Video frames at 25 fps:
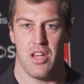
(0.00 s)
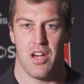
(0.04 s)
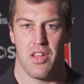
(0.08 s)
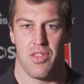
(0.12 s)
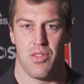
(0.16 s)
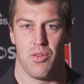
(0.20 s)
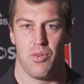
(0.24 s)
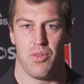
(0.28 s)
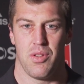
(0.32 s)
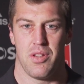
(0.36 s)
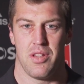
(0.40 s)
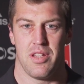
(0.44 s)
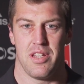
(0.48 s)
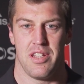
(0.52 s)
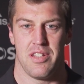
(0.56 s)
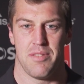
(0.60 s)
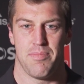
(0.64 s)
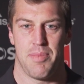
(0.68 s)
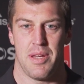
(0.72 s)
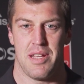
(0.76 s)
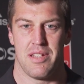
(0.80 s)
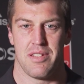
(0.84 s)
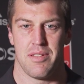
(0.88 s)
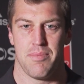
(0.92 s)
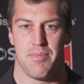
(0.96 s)
thought there's
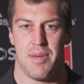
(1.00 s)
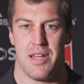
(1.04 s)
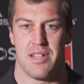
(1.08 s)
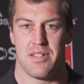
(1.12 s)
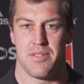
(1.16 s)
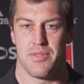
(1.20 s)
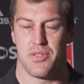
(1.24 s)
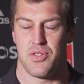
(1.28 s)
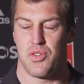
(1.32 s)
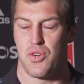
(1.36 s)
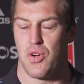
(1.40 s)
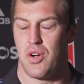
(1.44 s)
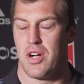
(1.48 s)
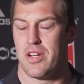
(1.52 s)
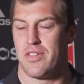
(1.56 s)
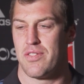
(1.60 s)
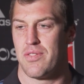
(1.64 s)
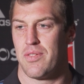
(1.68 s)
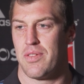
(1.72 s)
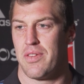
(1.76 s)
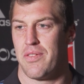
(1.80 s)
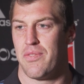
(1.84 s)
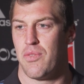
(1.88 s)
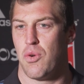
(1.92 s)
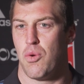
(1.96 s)
been some massive strides
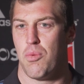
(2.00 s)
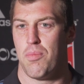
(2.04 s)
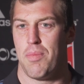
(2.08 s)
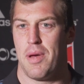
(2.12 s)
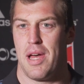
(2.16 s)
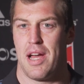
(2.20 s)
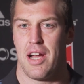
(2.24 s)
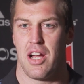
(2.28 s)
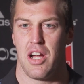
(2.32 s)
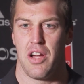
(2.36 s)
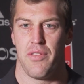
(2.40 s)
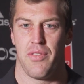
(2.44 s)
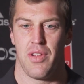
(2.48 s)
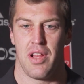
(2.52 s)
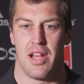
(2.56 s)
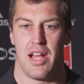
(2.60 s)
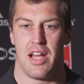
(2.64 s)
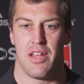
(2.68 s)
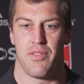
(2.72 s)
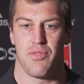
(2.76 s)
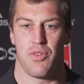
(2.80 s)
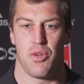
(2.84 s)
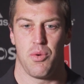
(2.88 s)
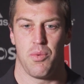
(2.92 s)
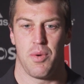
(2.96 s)
from the forward pack over the
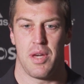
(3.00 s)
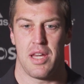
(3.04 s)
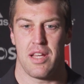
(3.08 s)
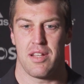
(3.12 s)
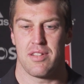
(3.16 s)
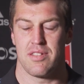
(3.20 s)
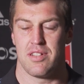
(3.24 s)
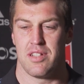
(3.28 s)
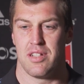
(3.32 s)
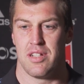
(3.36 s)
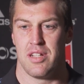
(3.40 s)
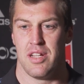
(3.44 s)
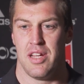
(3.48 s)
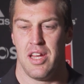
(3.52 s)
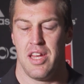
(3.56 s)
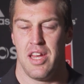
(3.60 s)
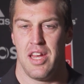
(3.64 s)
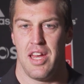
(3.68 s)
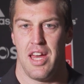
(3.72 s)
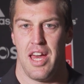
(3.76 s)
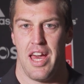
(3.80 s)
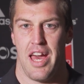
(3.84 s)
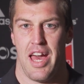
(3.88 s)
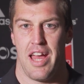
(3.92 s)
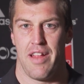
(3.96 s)
last few weeks,
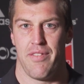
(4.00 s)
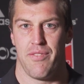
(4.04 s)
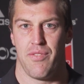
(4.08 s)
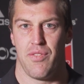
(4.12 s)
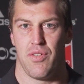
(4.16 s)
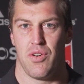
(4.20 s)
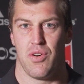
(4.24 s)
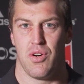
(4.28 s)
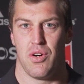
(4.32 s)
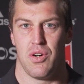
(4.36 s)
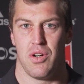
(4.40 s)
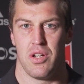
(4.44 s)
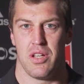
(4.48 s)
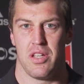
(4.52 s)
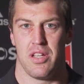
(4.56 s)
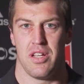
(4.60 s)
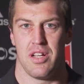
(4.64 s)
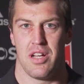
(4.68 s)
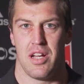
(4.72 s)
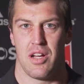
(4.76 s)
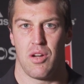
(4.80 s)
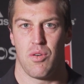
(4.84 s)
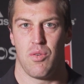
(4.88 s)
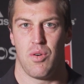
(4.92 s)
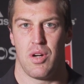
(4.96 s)
and for
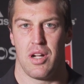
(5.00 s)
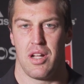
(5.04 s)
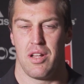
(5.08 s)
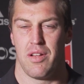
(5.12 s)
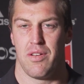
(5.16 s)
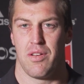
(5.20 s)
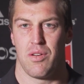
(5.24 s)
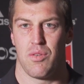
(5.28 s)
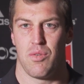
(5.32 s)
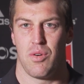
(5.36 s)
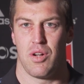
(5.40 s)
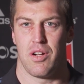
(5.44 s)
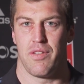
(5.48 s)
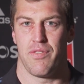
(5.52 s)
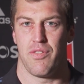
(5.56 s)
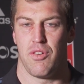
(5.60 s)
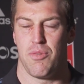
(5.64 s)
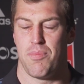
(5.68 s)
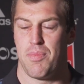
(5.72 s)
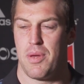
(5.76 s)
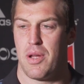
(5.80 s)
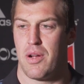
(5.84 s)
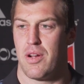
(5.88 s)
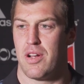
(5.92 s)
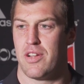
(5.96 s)
quite a few
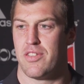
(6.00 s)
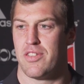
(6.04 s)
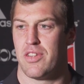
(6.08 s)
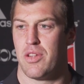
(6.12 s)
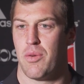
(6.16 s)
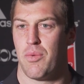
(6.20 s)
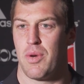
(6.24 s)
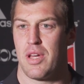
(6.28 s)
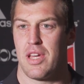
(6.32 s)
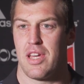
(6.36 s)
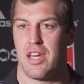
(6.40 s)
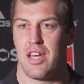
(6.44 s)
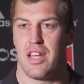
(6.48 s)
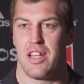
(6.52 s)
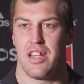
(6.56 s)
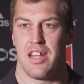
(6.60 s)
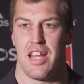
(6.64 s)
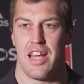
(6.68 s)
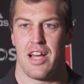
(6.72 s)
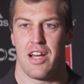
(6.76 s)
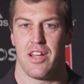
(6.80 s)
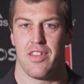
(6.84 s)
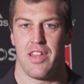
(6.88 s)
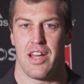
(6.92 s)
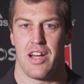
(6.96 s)
periods in the weekend
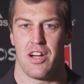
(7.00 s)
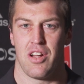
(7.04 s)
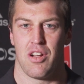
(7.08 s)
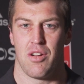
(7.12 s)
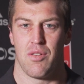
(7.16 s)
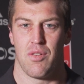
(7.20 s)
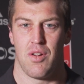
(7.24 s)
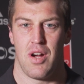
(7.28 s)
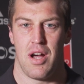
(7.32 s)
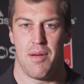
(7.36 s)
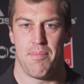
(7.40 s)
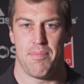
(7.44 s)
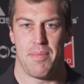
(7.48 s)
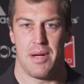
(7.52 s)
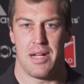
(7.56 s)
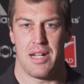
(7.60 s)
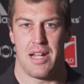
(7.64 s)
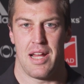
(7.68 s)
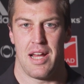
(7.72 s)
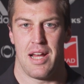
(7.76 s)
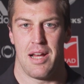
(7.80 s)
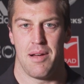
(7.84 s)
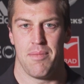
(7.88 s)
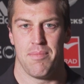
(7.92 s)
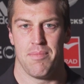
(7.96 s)
they got it right. But
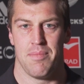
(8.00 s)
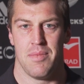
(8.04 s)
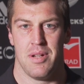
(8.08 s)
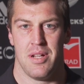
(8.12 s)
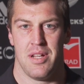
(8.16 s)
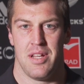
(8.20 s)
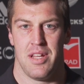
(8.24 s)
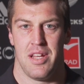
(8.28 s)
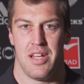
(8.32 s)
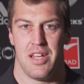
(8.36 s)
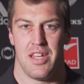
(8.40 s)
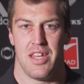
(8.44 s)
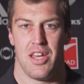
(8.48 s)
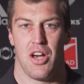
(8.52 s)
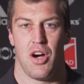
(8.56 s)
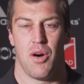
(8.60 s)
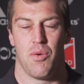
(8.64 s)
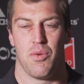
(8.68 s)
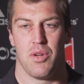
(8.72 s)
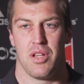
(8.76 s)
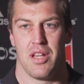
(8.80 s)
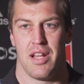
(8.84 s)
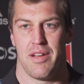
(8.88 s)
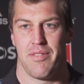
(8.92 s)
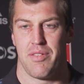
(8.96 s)
I
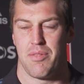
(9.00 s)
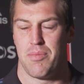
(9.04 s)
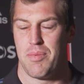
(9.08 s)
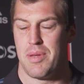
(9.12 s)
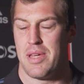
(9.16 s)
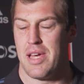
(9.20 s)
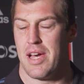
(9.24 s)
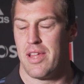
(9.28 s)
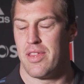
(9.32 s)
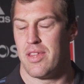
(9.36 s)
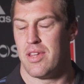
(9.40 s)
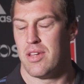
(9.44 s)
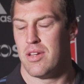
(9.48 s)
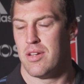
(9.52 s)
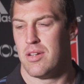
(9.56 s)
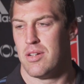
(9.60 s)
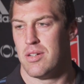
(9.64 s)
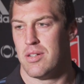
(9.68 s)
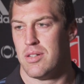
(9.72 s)
would love to be out there.